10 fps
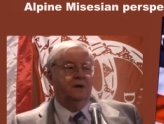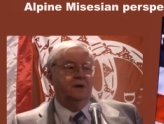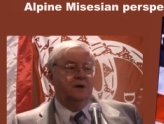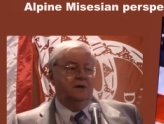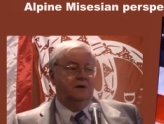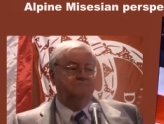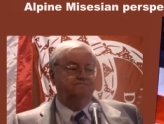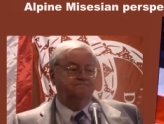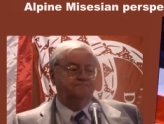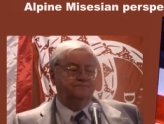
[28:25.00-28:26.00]

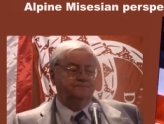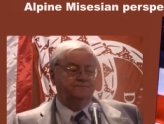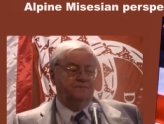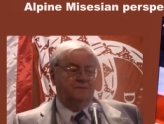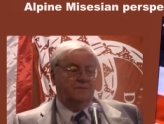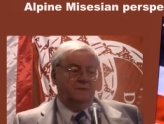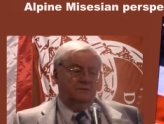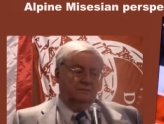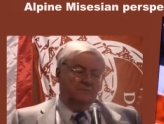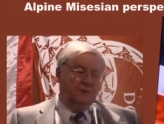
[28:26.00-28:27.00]
um,
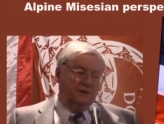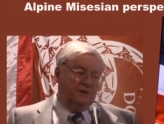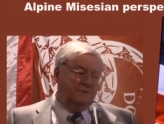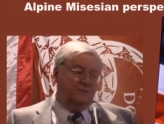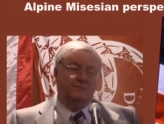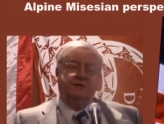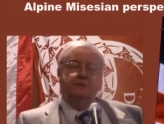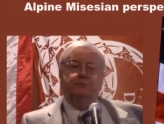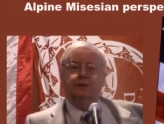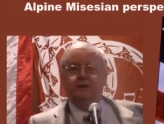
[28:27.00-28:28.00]
Pete, they've been
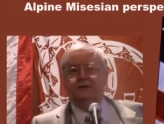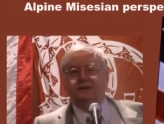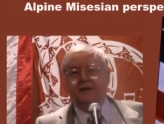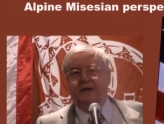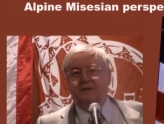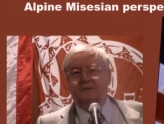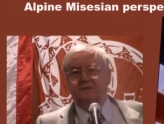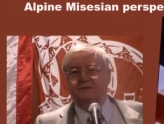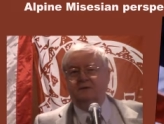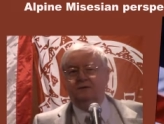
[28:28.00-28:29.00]
manipulating that,
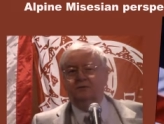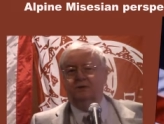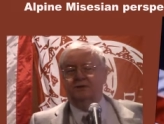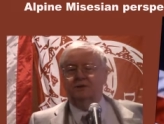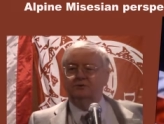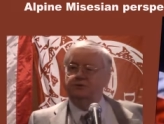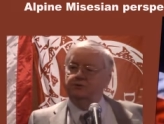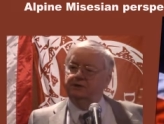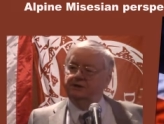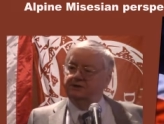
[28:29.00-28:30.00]
and the way they
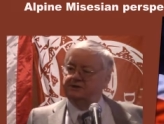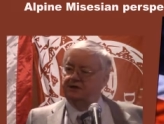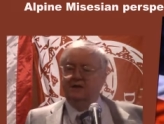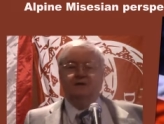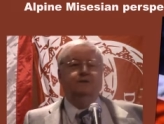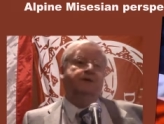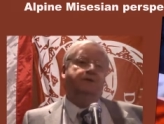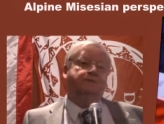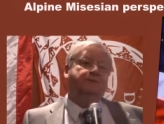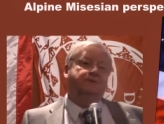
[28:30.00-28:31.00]
do it is
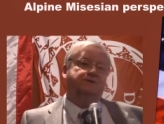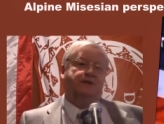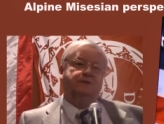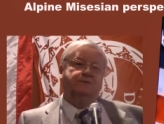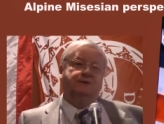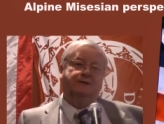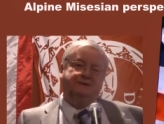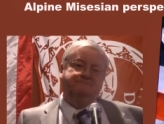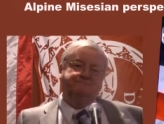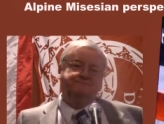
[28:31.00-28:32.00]
they they sell
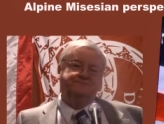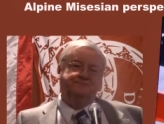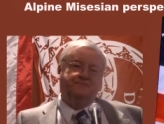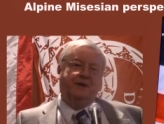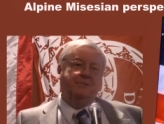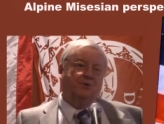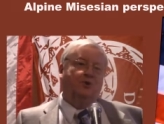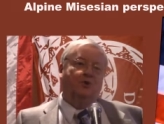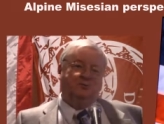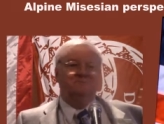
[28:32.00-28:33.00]
um, paper
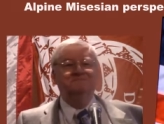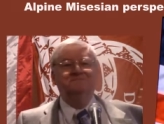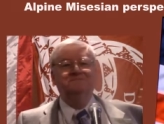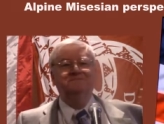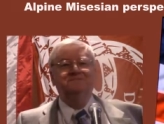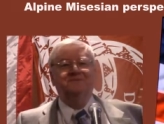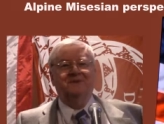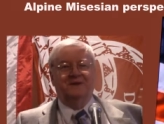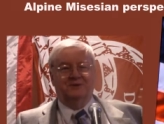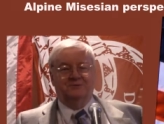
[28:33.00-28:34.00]
gold.
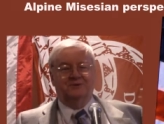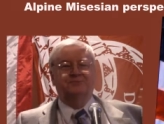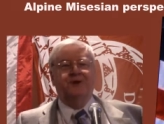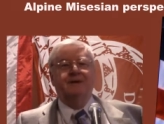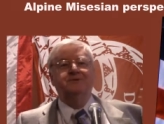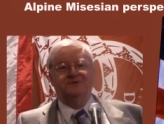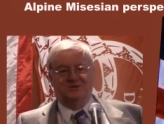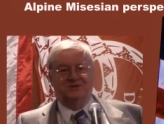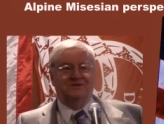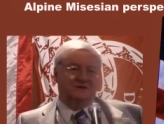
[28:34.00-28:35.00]
In other words,
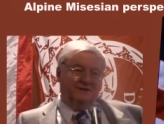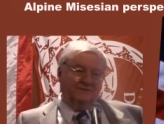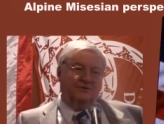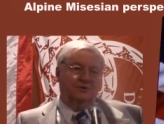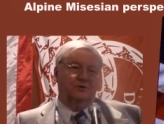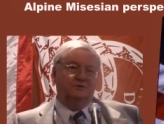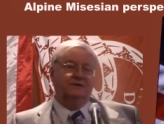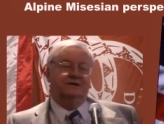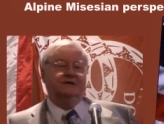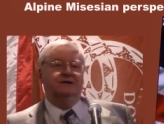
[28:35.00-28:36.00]
promises to deliver gold,
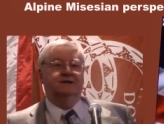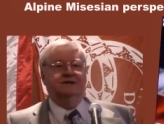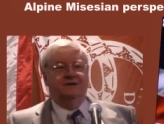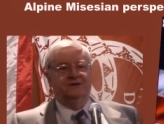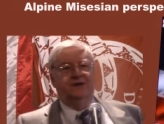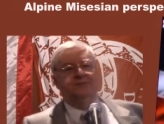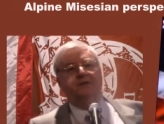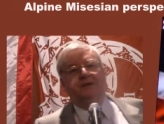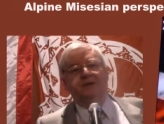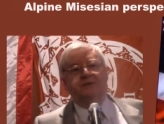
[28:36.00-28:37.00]
and they dump
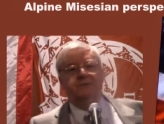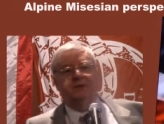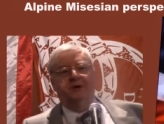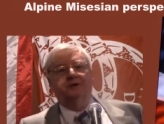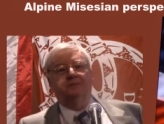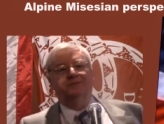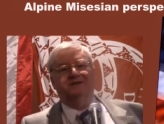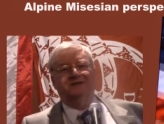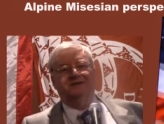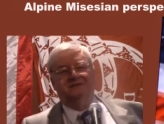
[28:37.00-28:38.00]
that onto the market.
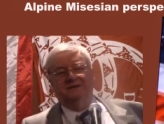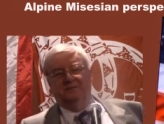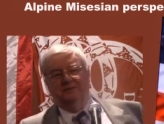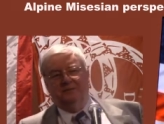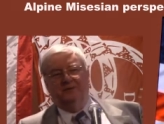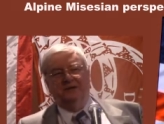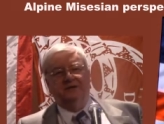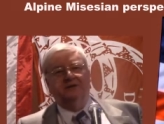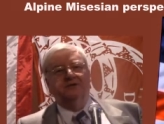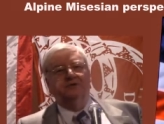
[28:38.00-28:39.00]
But the
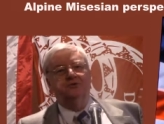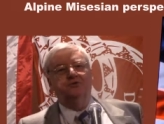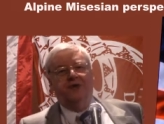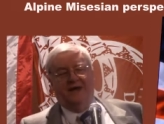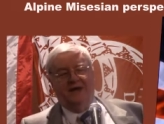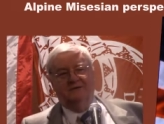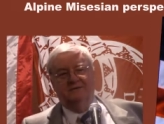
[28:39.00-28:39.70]
ability to do that